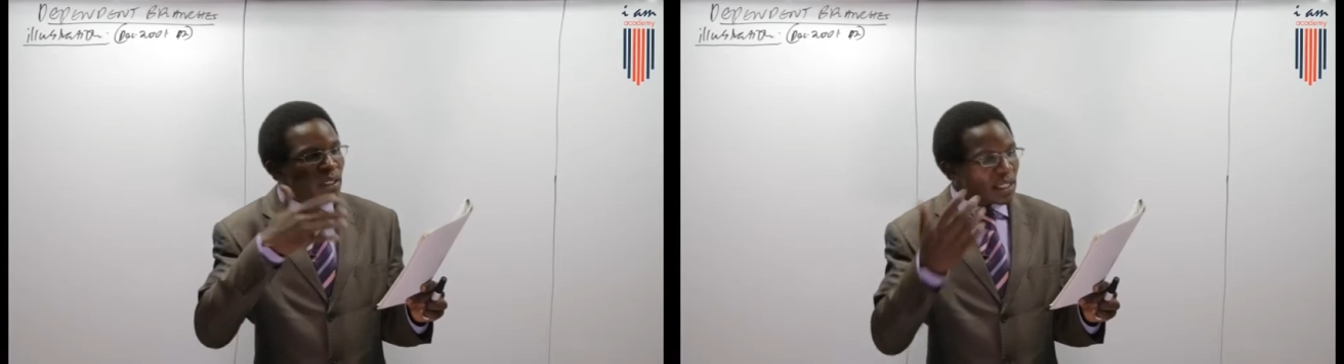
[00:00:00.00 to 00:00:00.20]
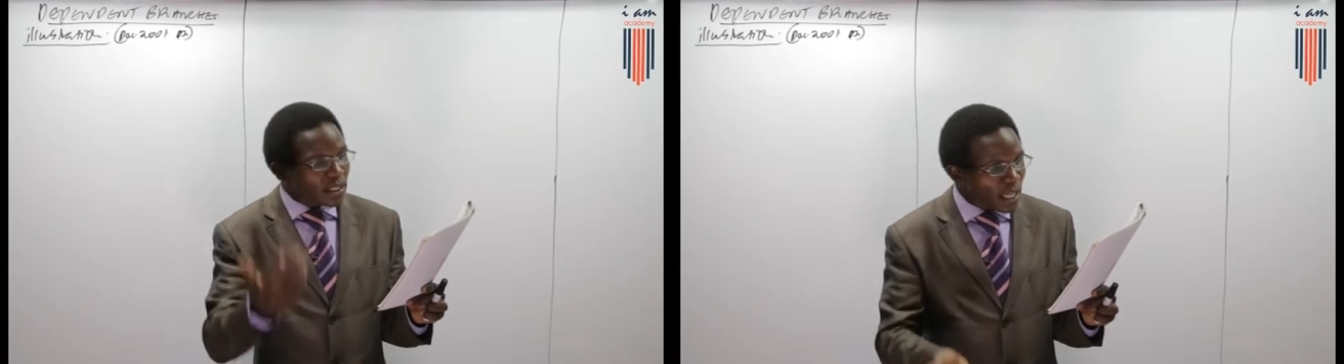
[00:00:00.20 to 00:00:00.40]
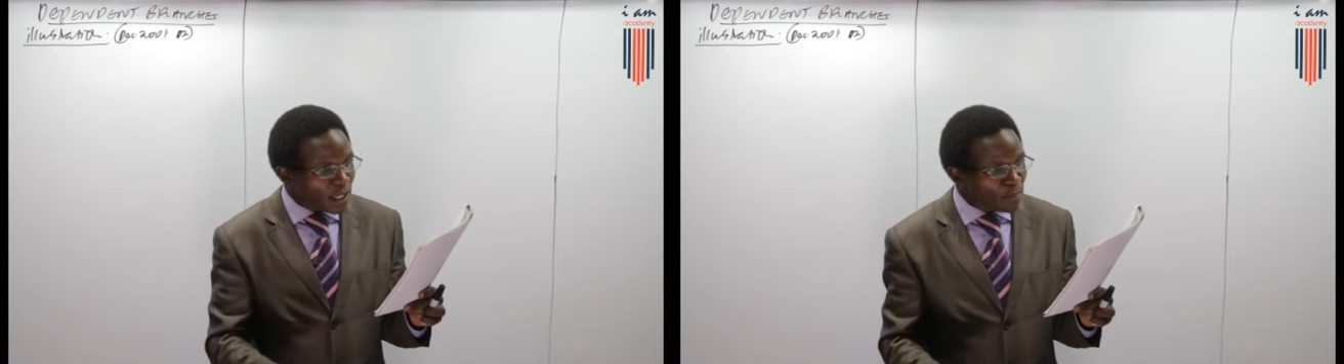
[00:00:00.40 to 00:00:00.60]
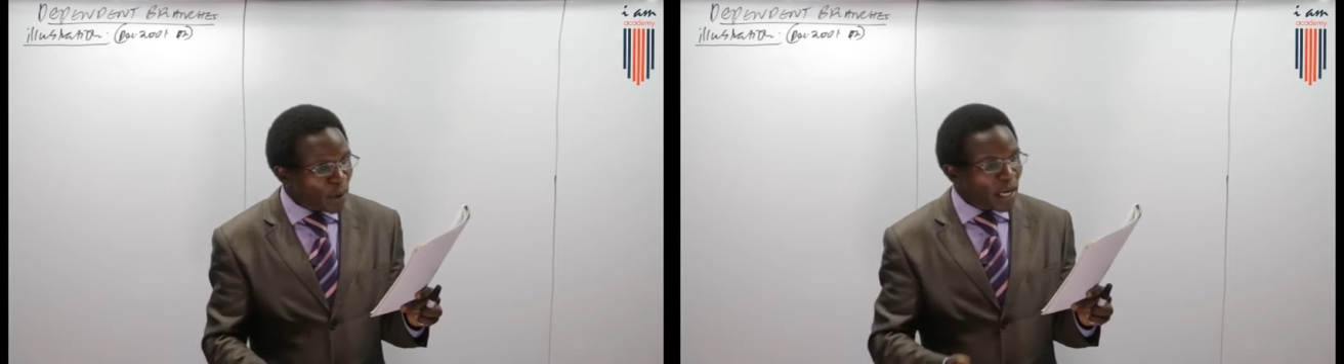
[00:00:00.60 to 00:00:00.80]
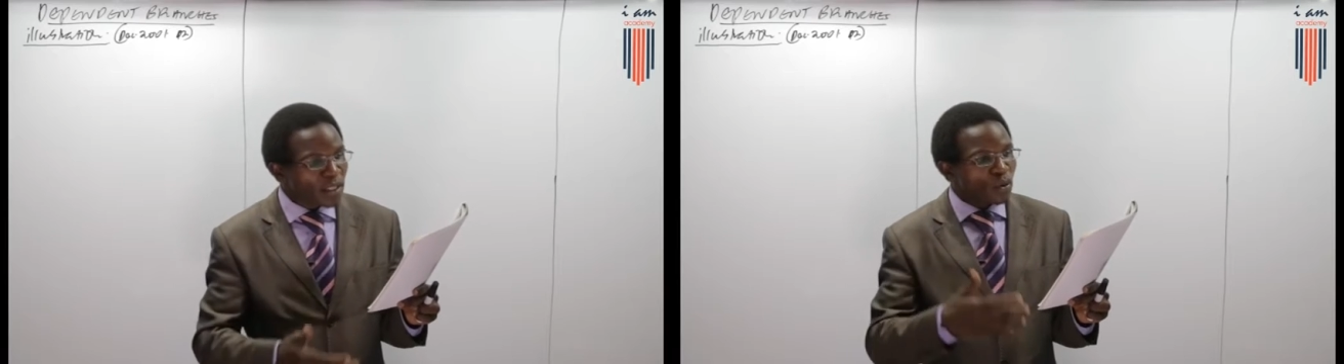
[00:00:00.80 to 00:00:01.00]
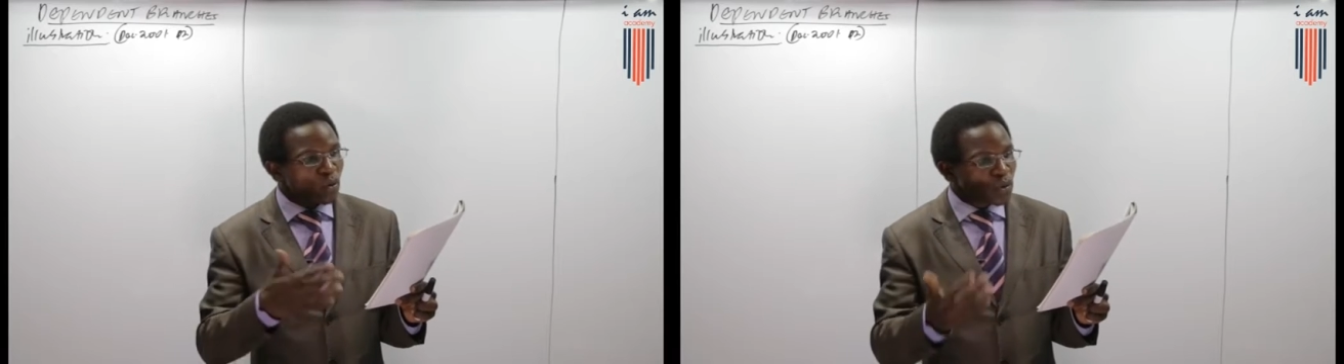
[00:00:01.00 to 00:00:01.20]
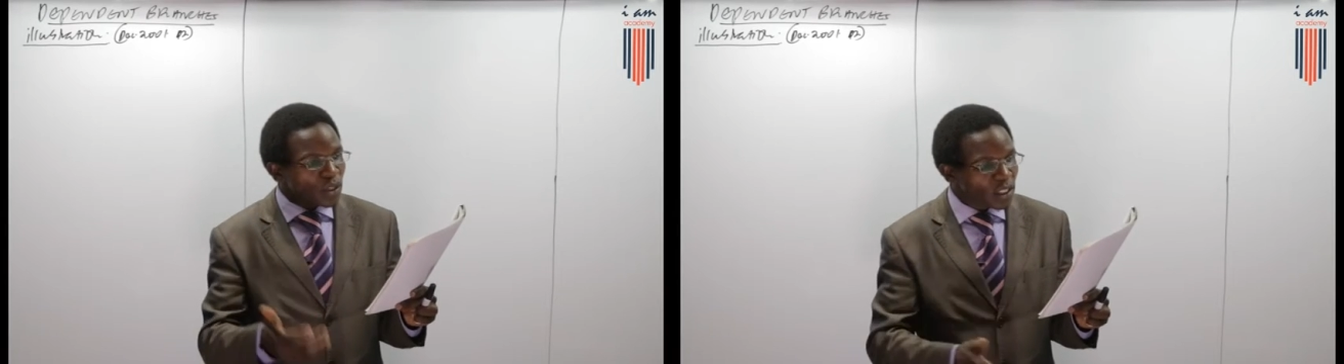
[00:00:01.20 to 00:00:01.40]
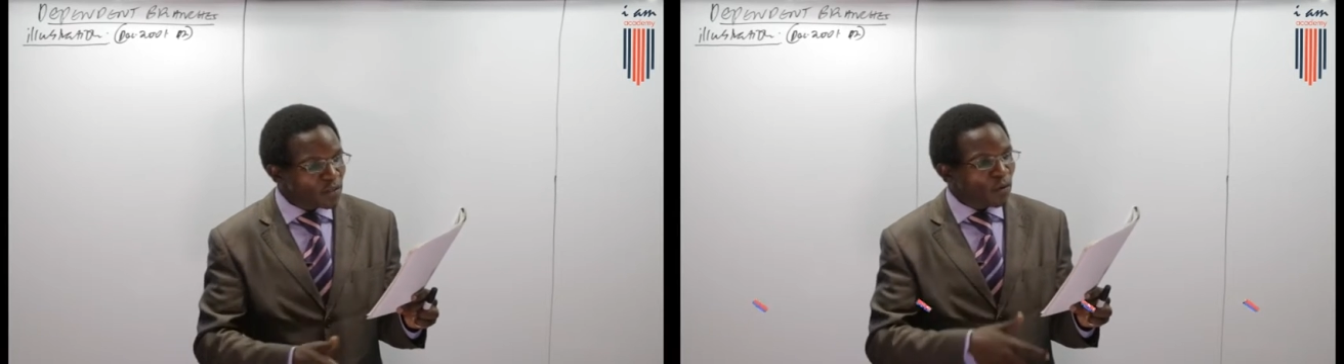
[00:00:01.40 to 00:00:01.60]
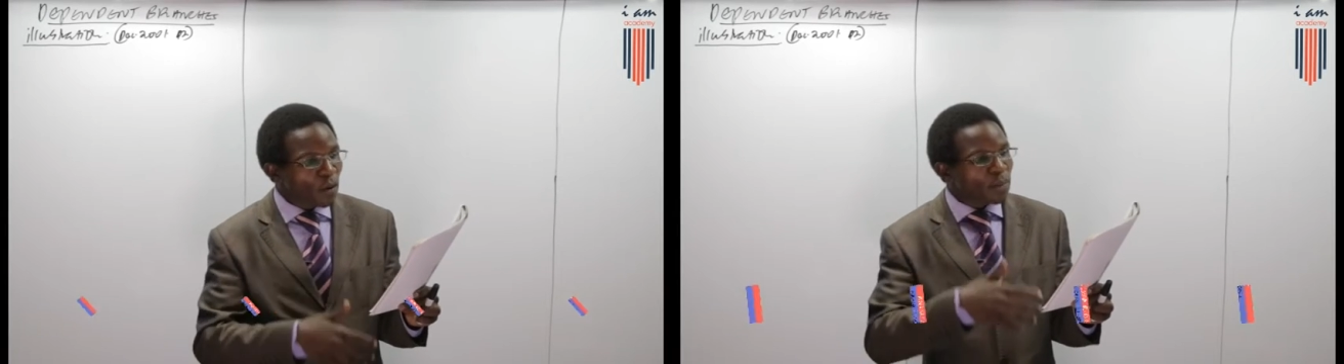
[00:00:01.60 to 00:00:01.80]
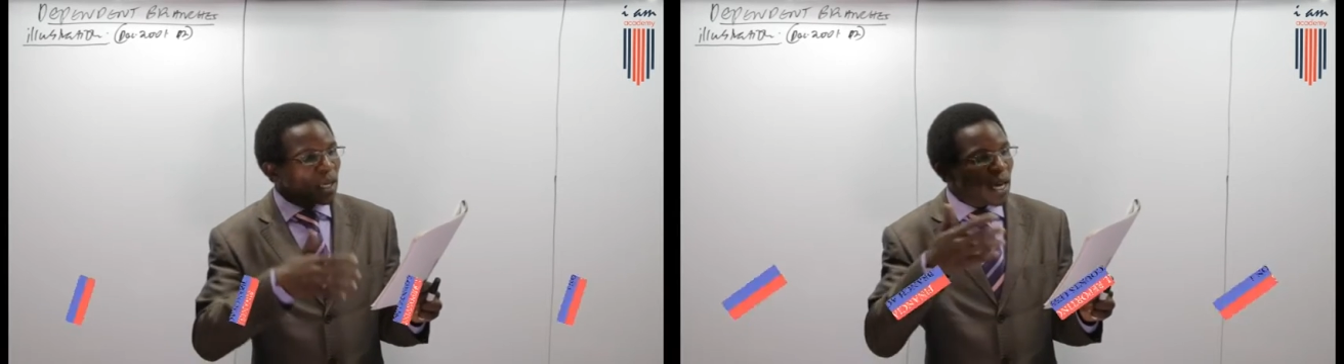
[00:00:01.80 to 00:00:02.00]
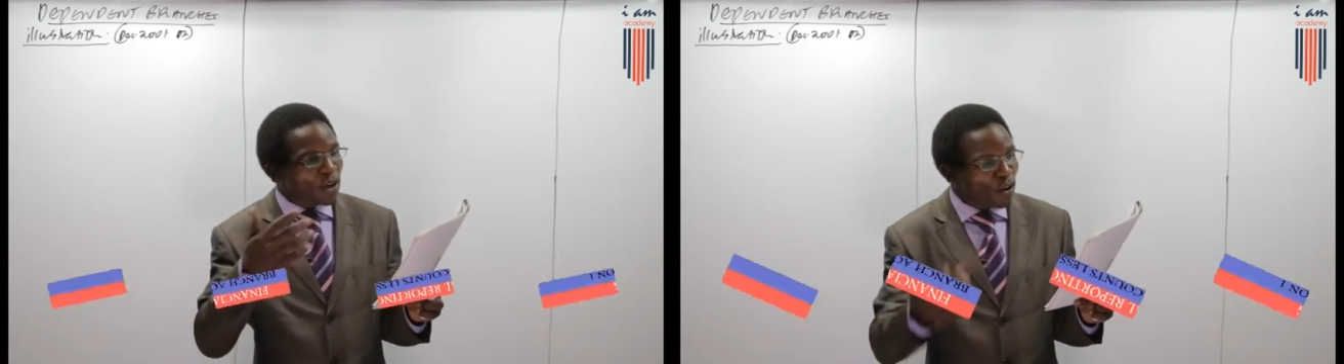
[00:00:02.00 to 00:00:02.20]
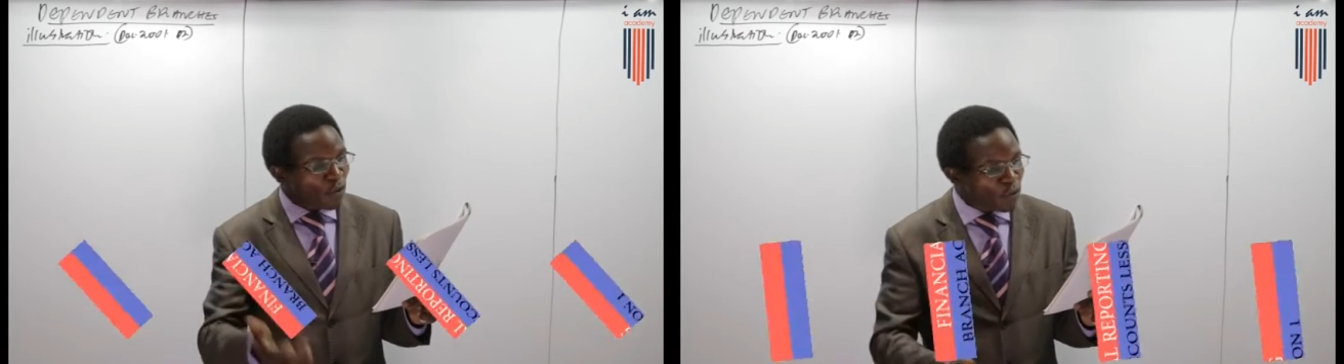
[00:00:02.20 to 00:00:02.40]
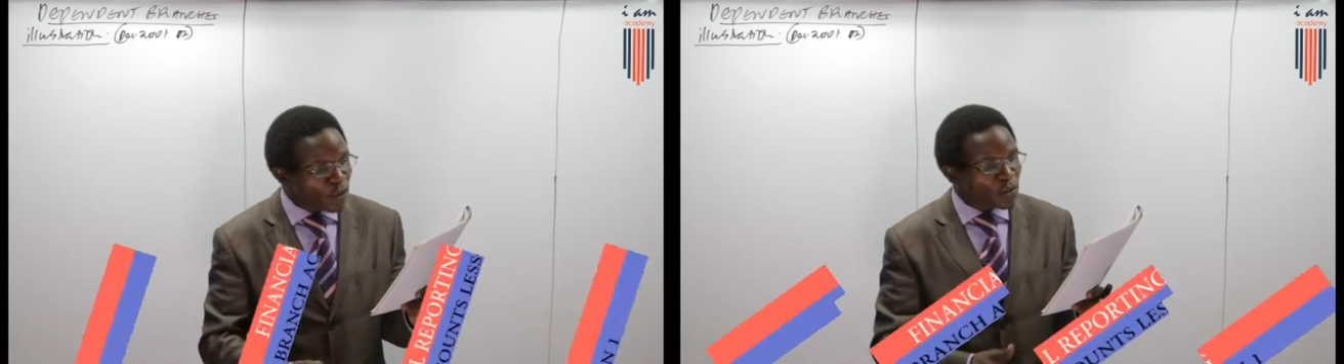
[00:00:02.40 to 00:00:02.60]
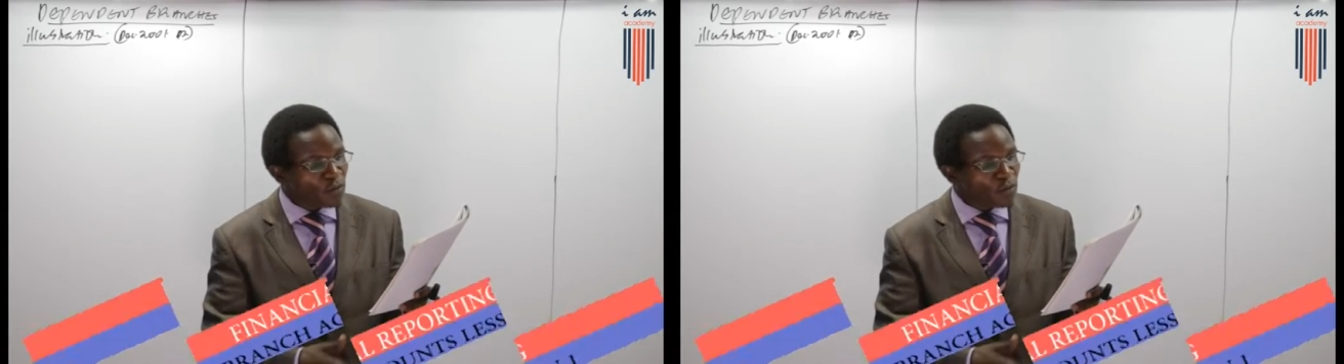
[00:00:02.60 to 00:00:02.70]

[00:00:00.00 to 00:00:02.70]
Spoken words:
the selling price, goods received from the head office,